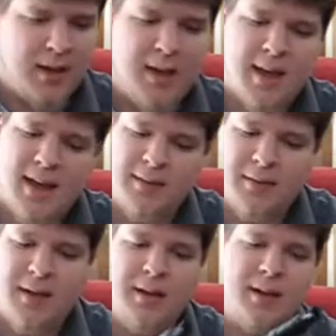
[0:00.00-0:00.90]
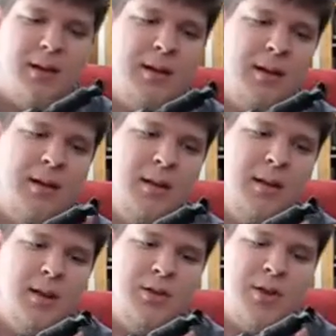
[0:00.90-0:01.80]
he asked if he could
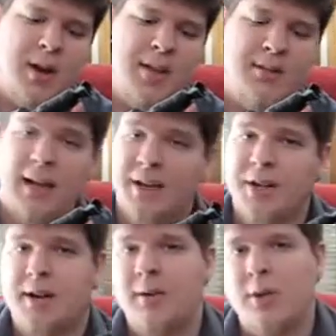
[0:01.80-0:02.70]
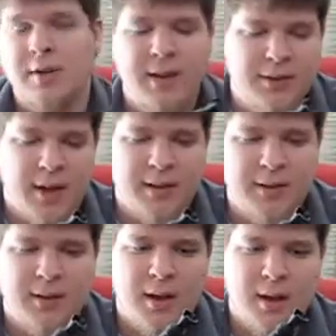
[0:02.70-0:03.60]
try the flash outer on one of his
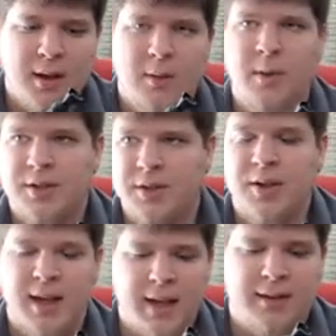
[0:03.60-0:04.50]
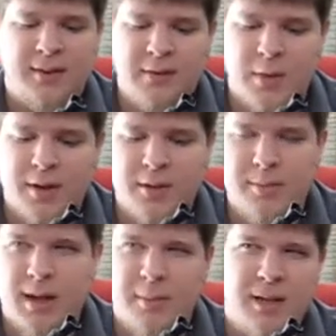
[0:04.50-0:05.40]
guns, which is an
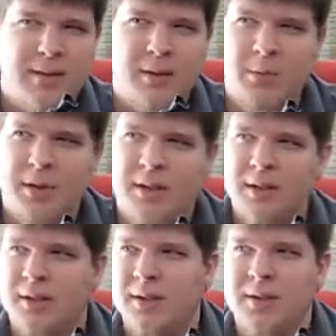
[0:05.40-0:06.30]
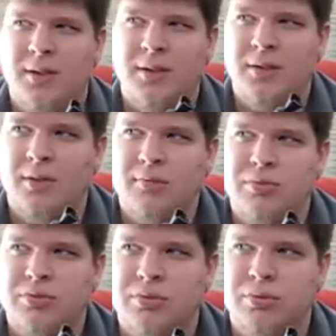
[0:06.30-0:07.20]
AK74u, but I believe it was
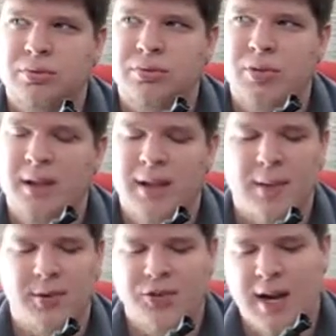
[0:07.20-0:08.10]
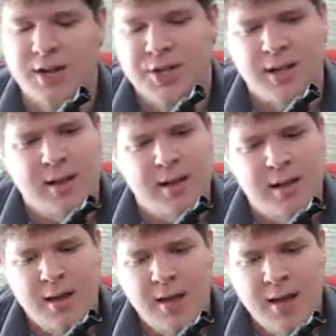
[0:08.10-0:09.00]
JG.
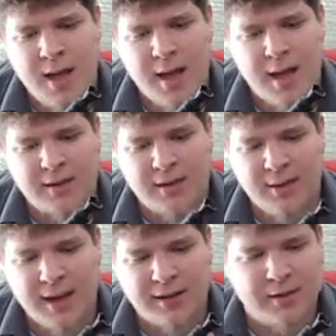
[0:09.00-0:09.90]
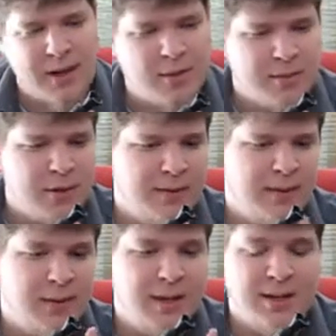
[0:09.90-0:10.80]
So he asked if I would remove
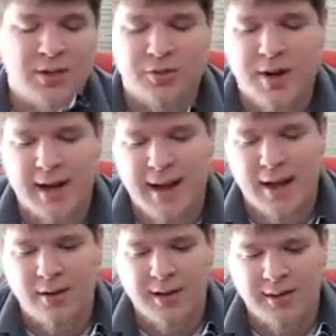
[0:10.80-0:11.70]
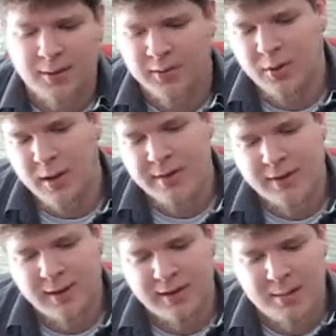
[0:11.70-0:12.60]
it so he could just try it out, because he was still waiting
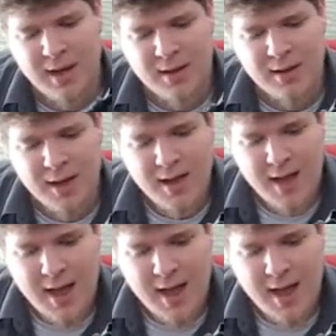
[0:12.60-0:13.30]
for his in the mail.